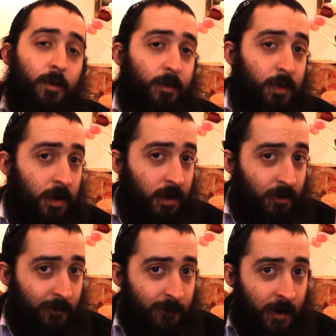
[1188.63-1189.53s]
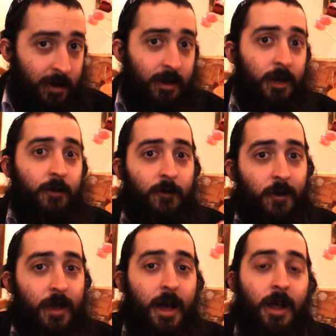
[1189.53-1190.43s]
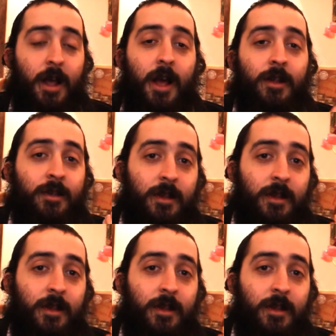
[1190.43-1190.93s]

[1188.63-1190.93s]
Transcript: But funding for that has